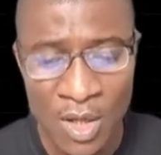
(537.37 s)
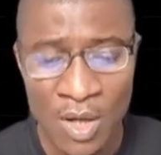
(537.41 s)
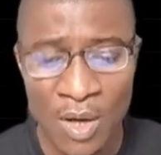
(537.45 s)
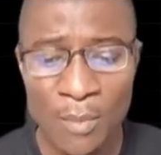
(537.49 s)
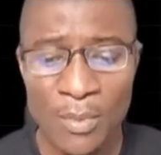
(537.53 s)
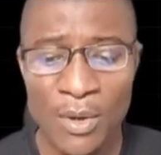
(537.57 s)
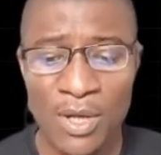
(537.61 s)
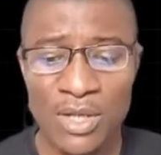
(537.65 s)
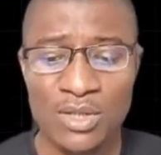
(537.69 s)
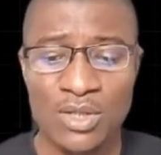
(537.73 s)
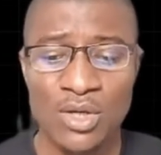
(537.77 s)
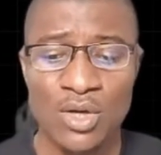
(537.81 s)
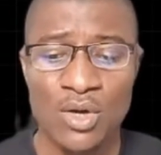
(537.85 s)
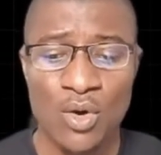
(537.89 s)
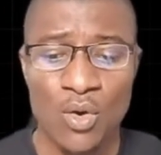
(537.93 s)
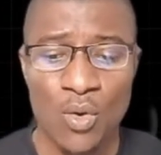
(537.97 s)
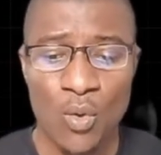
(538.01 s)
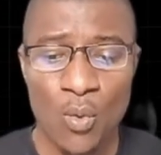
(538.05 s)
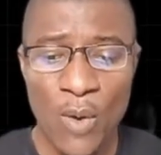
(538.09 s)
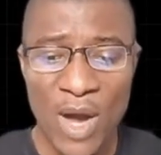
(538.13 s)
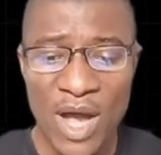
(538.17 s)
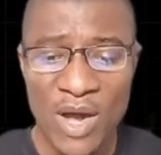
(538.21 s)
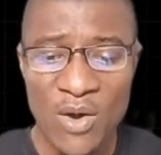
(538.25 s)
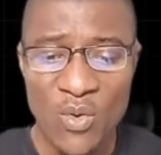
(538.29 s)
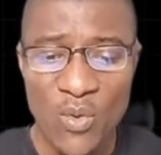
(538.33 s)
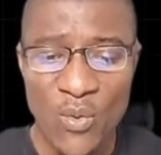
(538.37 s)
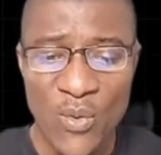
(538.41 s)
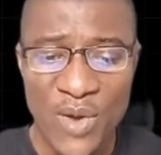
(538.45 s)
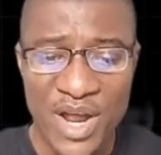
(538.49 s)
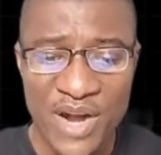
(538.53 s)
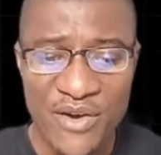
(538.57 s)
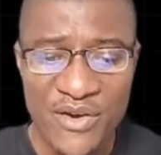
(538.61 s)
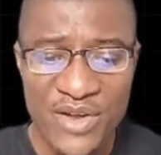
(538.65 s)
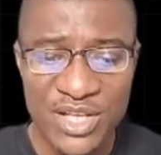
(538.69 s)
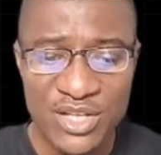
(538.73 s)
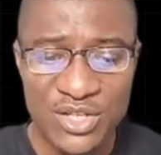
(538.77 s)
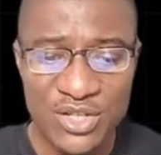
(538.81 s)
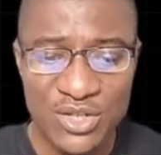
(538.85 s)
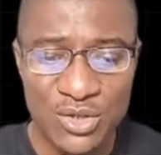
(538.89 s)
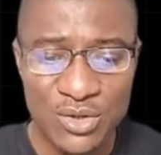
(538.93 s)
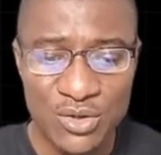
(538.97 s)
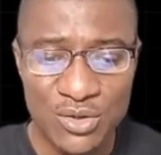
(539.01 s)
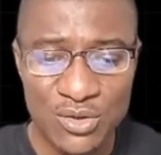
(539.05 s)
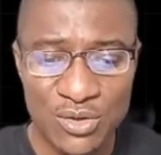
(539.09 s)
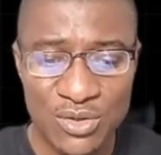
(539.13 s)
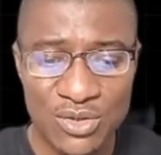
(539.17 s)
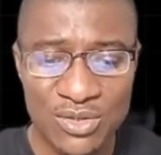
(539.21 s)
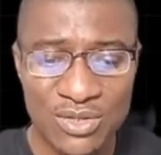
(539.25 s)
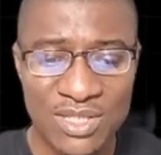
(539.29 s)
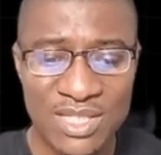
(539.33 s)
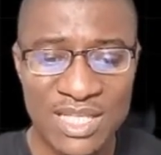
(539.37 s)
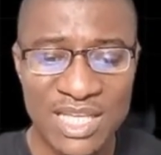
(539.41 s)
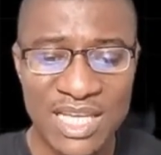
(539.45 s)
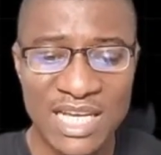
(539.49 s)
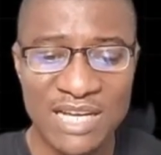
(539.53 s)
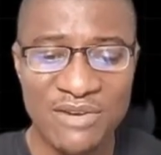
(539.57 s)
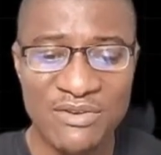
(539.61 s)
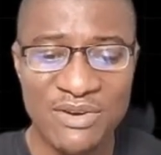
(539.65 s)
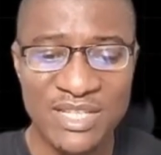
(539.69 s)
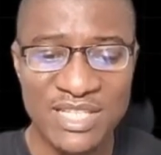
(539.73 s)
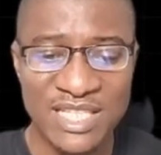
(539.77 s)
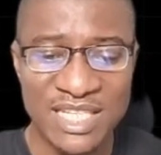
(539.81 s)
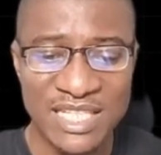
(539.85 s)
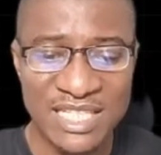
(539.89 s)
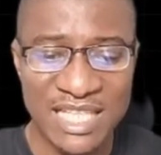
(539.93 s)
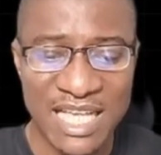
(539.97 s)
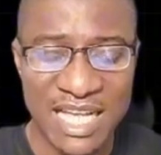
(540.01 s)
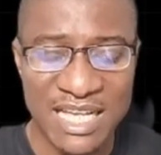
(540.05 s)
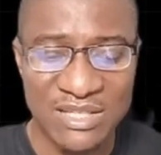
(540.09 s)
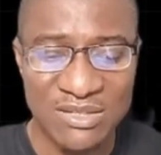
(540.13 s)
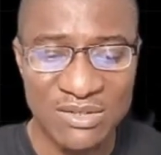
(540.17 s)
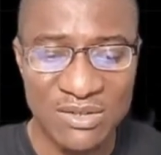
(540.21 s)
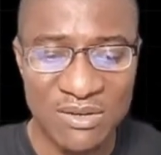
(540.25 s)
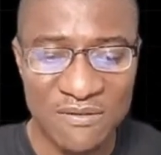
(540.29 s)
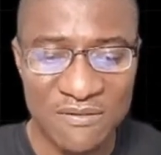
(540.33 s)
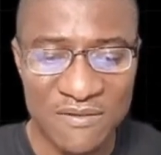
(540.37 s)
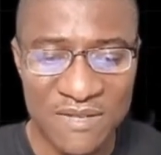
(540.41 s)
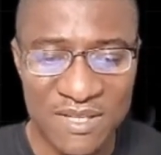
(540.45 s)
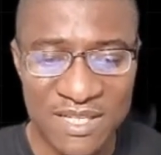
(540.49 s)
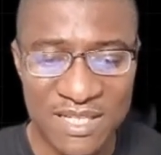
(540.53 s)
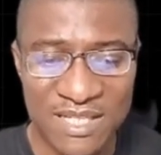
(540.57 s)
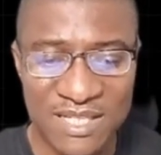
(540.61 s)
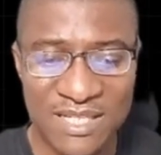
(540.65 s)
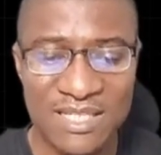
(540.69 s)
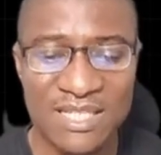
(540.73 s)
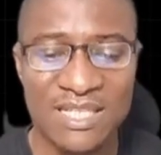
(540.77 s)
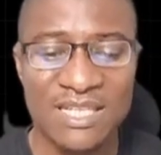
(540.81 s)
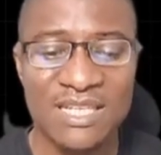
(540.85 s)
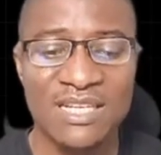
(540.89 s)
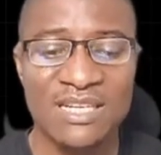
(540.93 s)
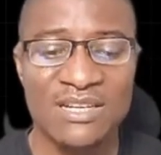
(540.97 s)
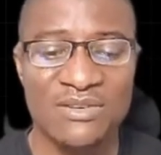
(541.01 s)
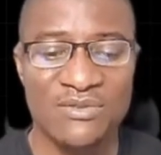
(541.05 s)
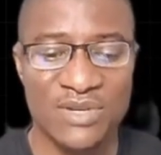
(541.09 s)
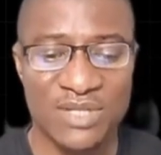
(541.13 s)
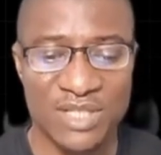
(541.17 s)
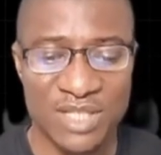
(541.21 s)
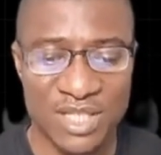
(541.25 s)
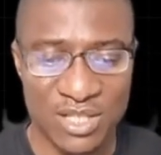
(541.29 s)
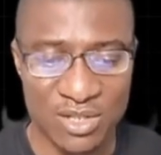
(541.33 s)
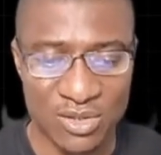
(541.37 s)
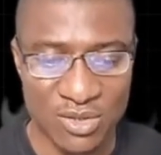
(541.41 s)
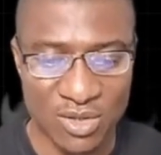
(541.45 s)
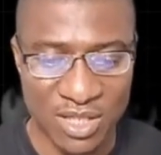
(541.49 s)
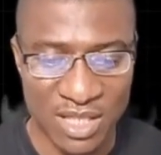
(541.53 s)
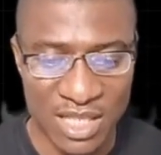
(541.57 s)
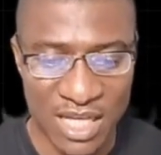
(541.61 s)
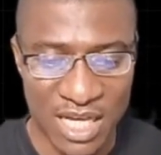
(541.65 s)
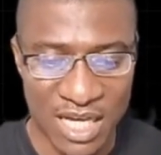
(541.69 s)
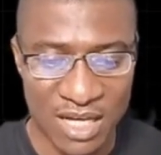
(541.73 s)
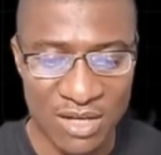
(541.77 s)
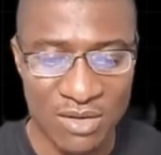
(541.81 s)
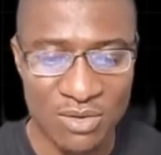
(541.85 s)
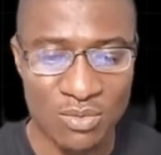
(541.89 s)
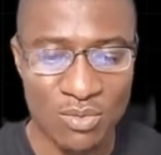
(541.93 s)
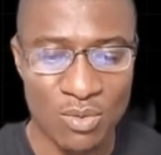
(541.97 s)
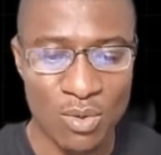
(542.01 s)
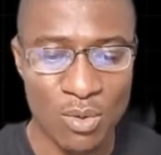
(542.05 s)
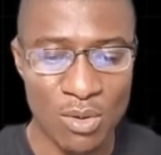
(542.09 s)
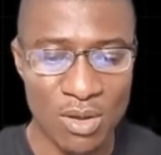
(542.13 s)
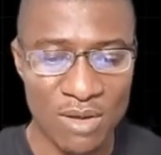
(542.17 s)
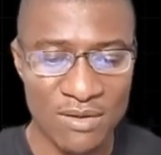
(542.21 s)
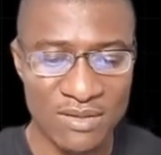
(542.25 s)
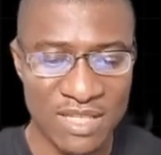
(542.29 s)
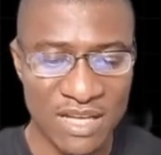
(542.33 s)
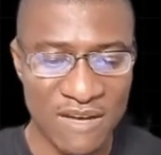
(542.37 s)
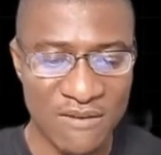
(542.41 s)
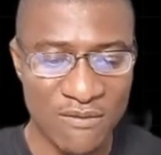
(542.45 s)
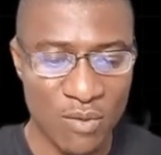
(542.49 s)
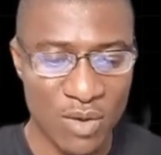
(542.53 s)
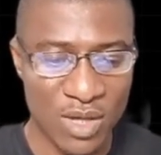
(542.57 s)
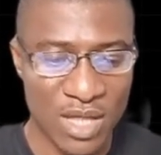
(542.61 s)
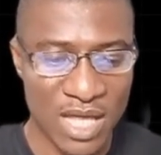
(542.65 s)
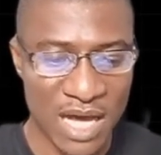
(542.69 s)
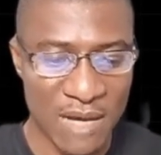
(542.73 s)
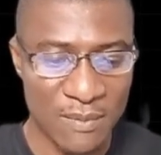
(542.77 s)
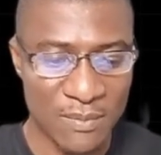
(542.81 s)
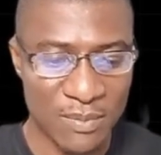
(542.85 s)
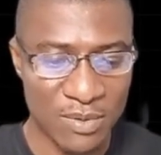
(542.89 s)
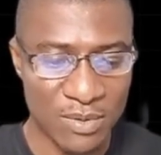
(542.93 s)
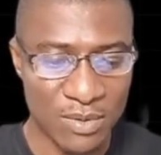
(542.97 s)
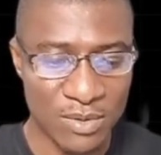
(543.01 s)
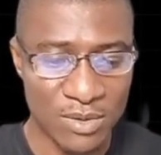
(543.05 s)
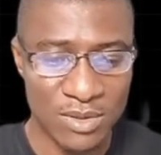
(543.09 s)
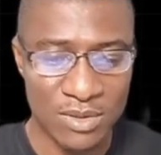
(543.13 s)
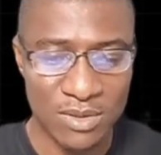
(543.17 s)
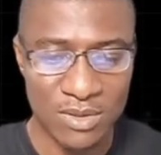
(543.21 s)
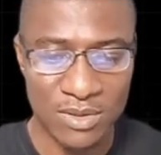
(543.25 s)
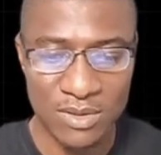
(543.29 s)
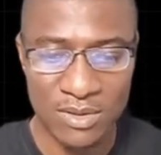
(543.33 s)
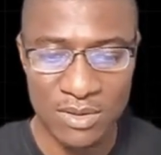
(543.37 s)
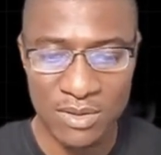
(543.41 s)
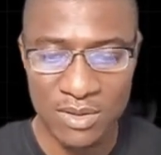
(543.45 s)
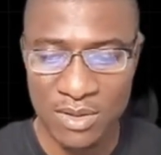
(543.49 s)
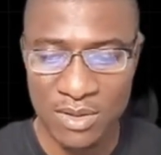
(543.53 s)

But when we reduce the resistance of this resistor now, we'll observe what happens.